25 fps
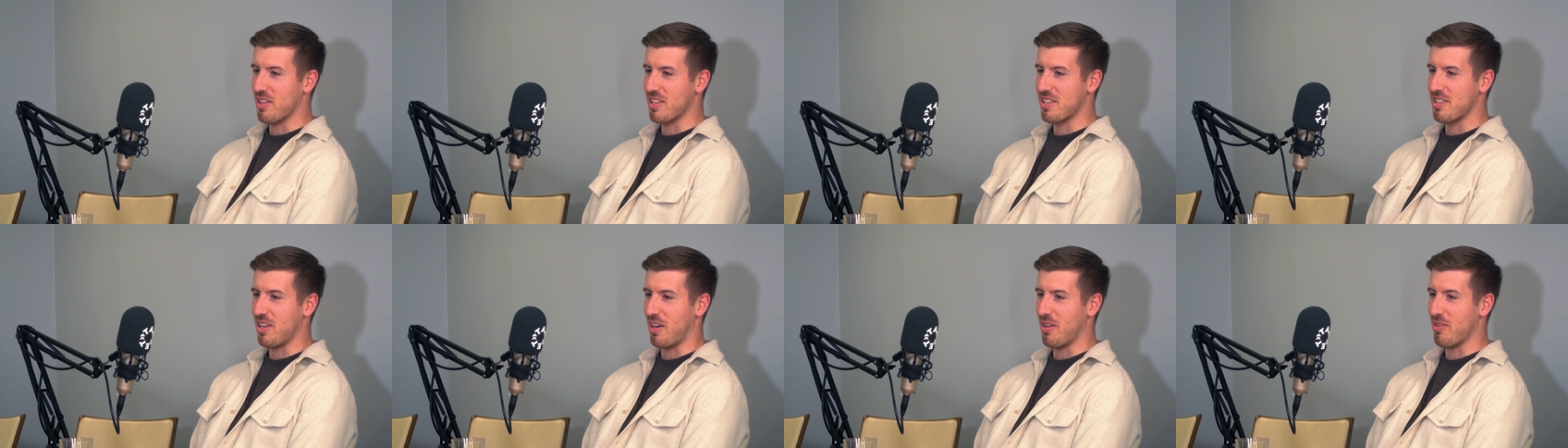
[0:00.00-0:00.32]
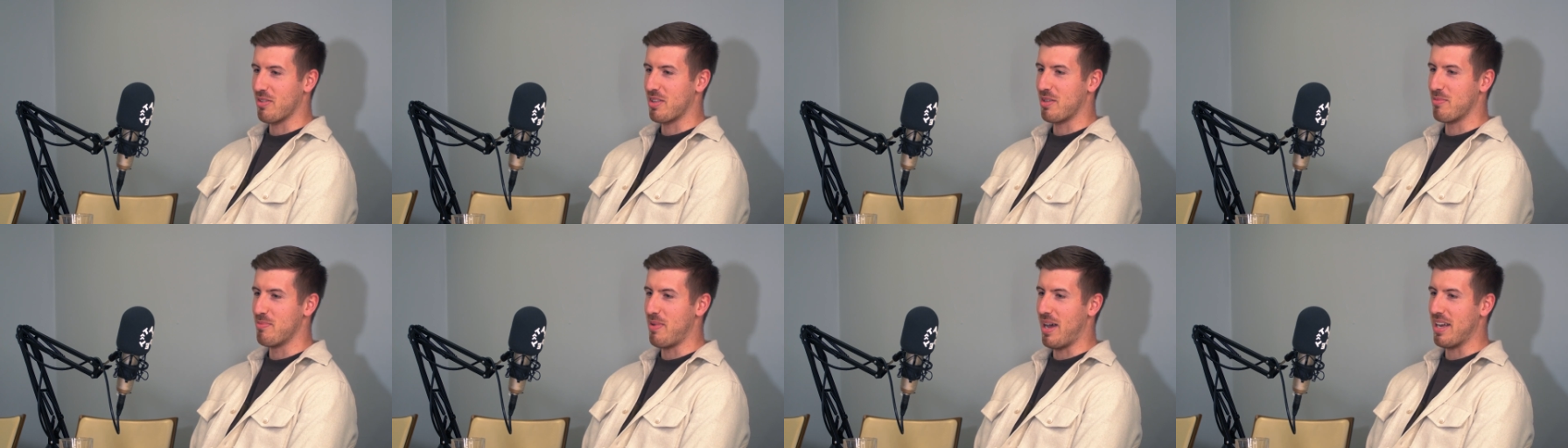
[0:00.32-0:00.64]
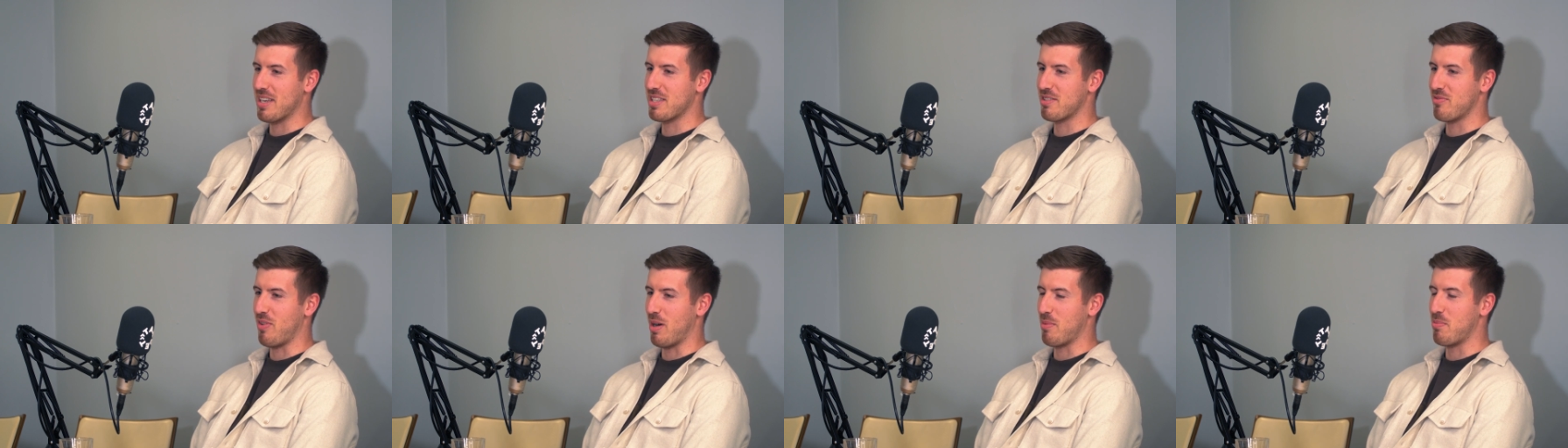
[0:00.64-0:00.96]
It's not the
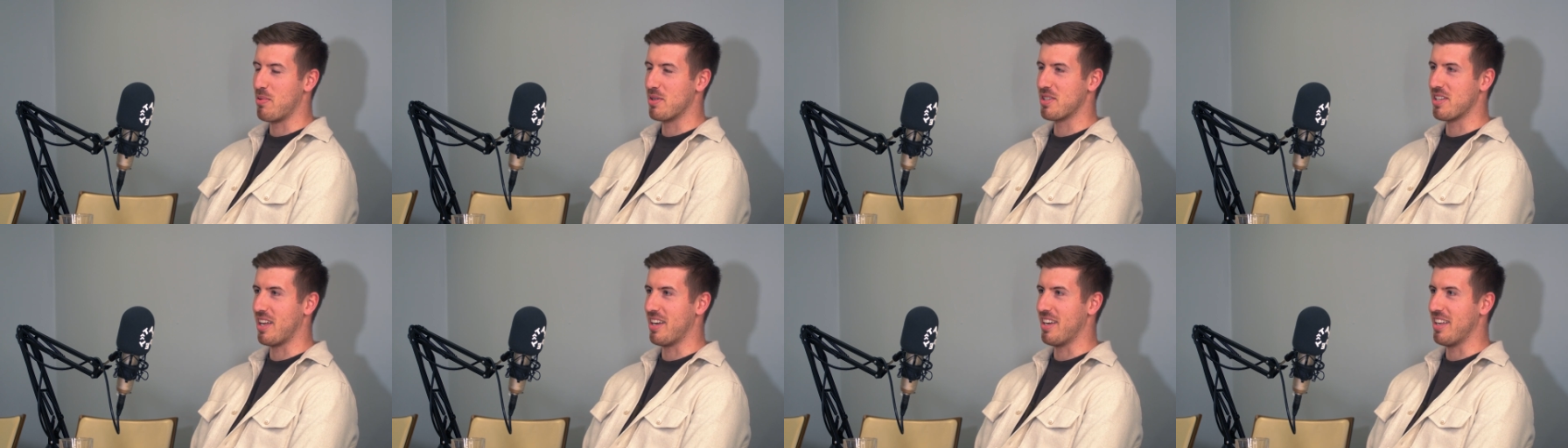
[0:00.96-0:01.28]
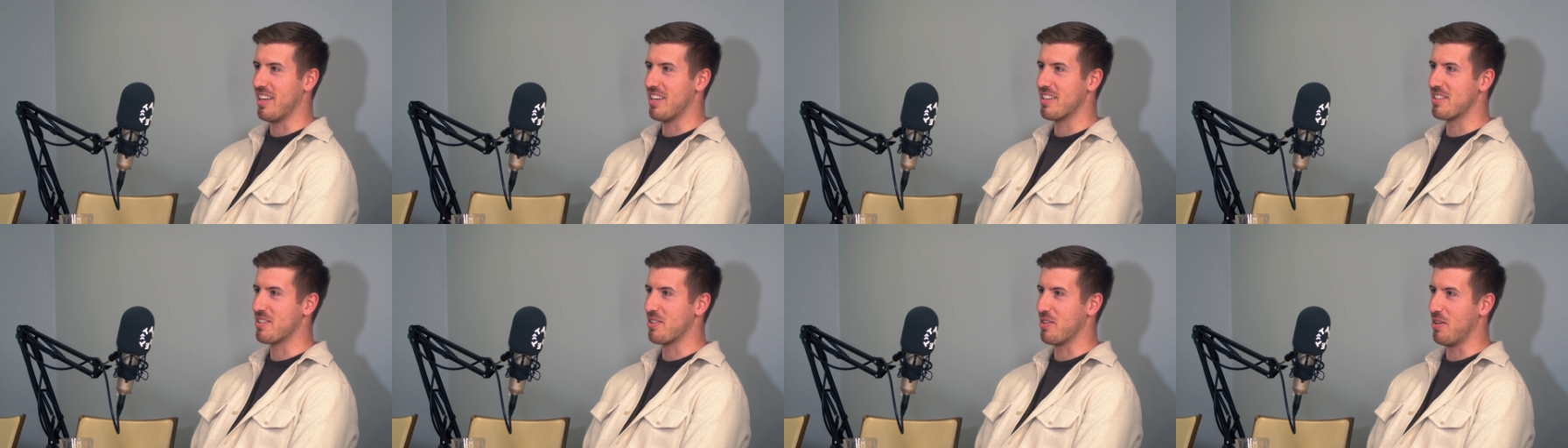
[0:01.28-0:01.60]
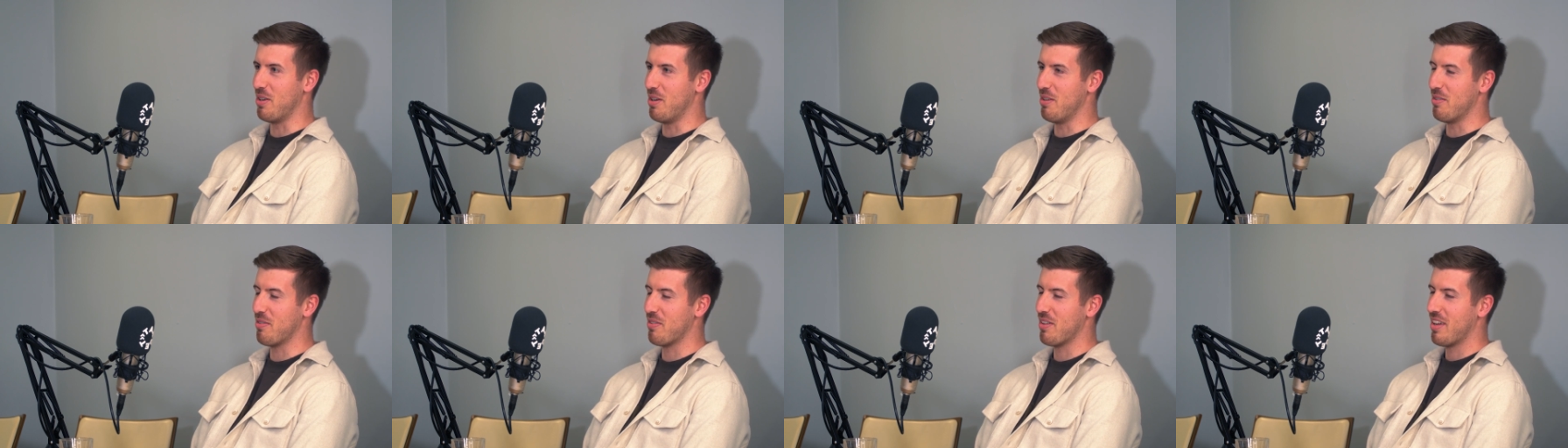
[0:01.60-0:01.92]
best represented
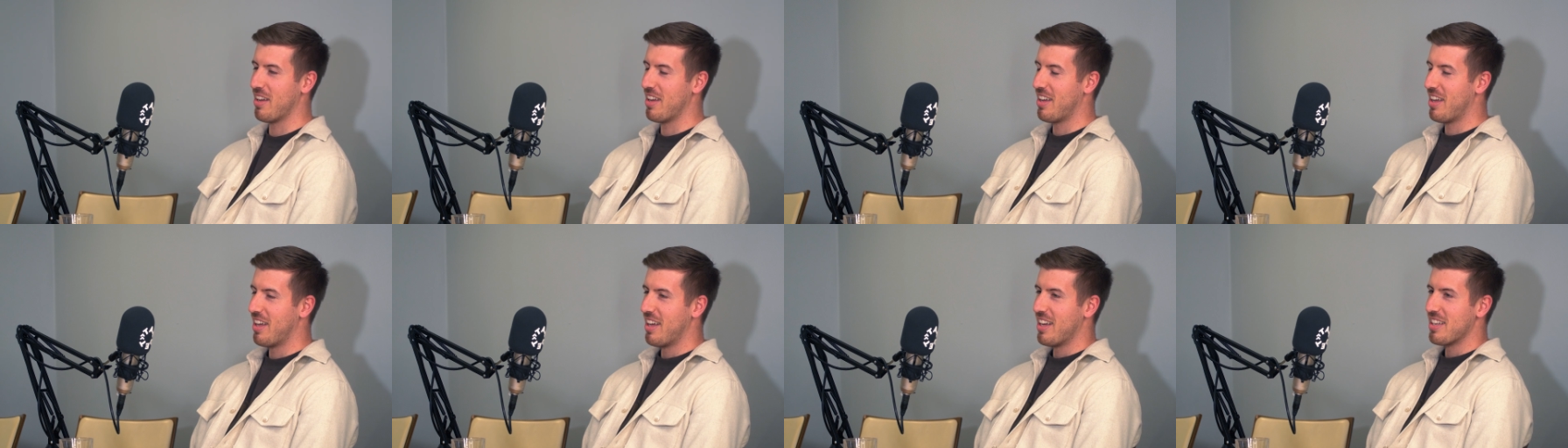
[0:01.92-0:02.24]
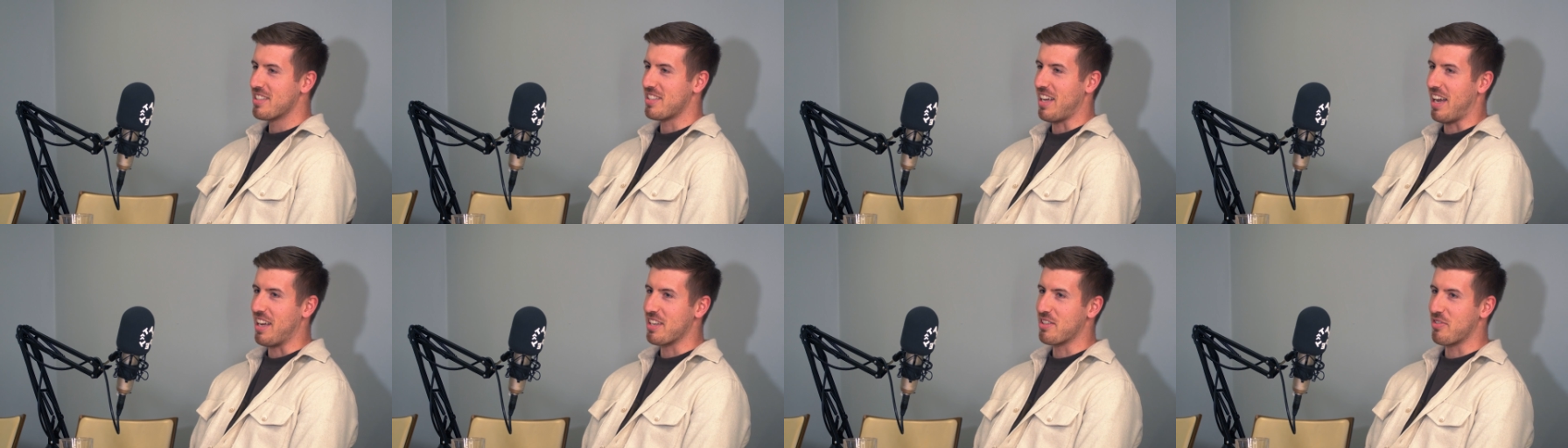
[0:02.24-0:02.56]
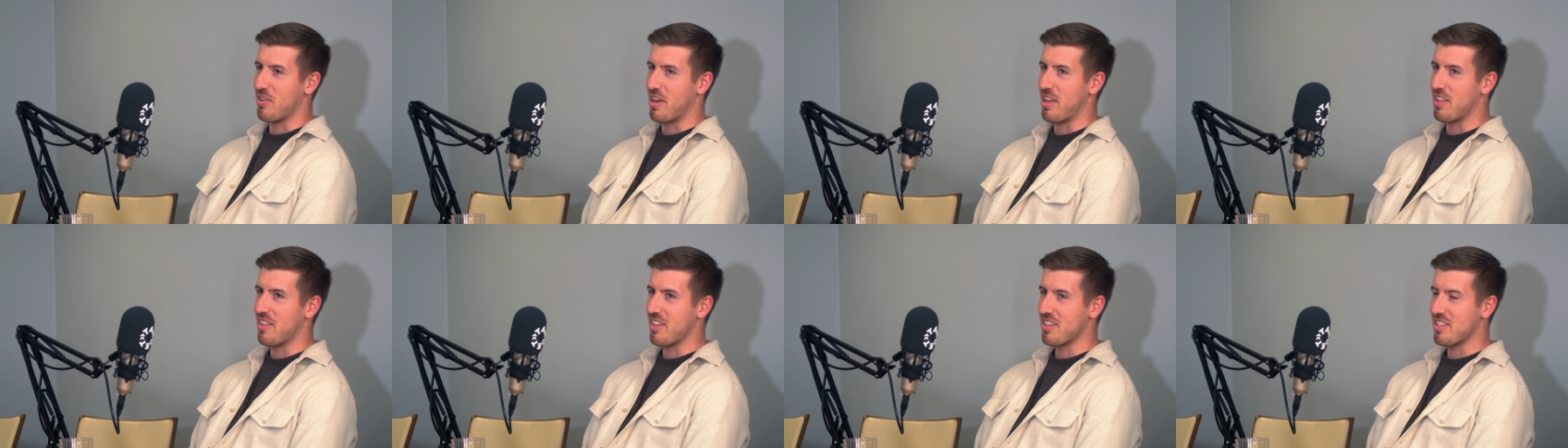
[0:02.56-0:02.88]
sort of
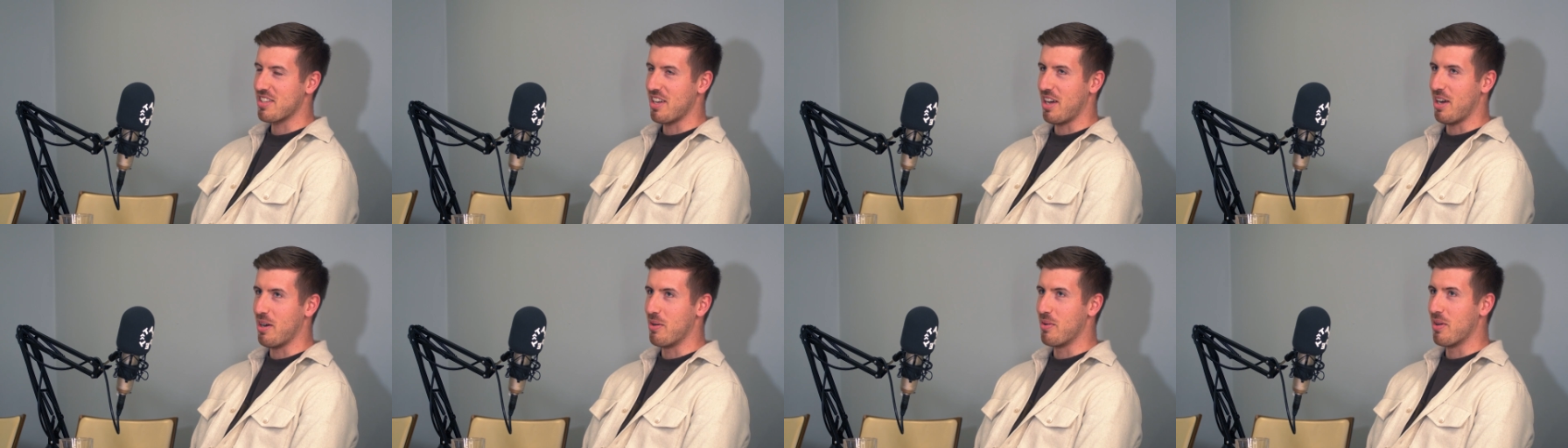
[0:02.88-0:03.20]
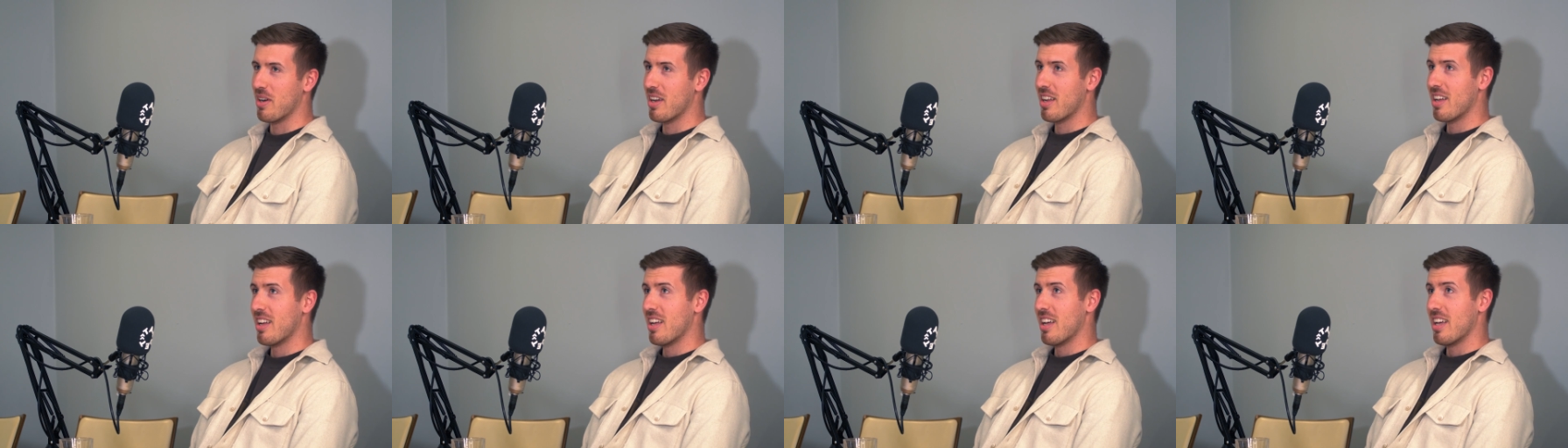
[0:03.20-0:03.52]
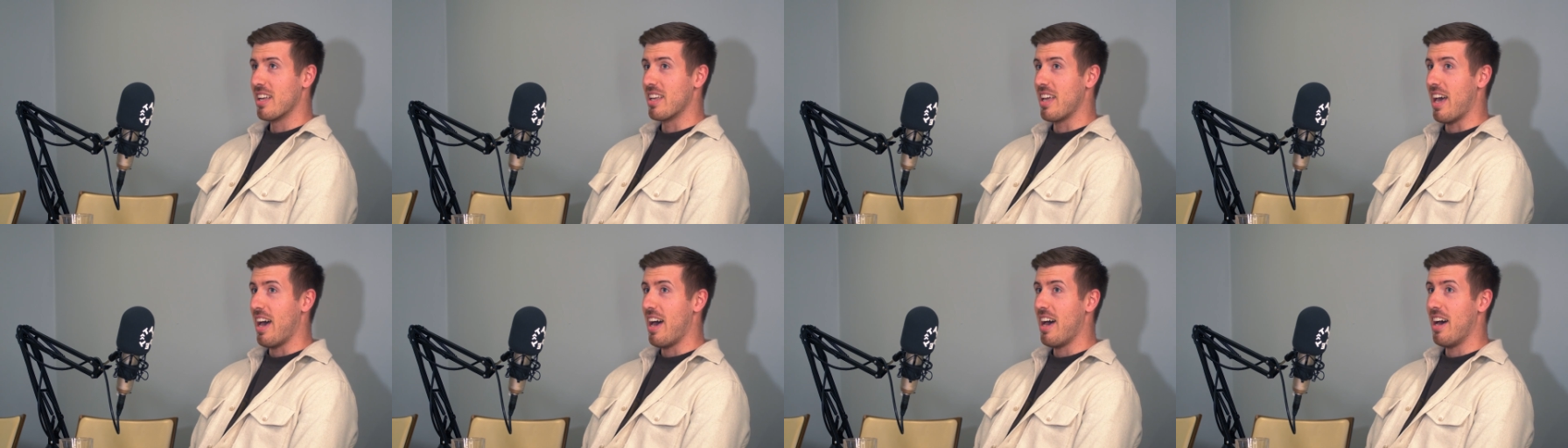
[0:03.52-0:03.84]
sector either. So
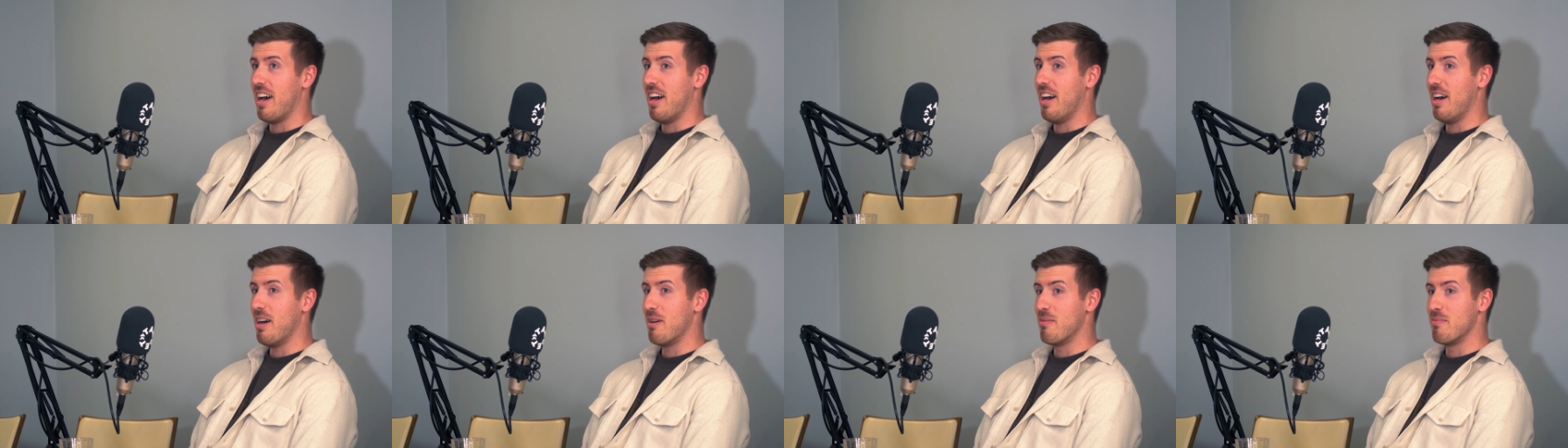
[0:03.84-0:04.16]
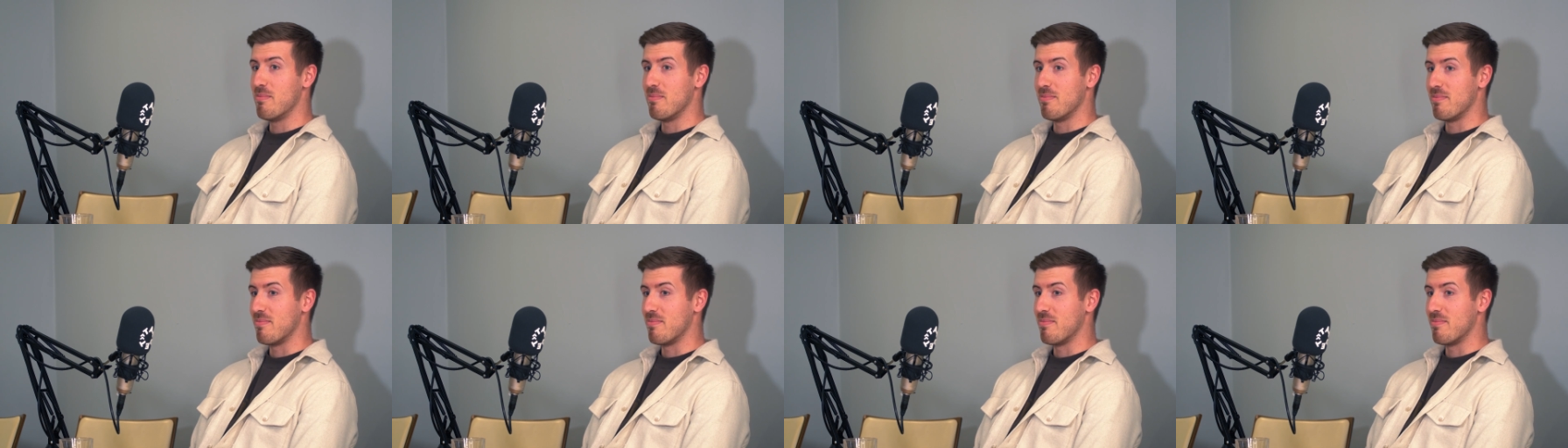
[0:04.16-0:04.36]
yeah,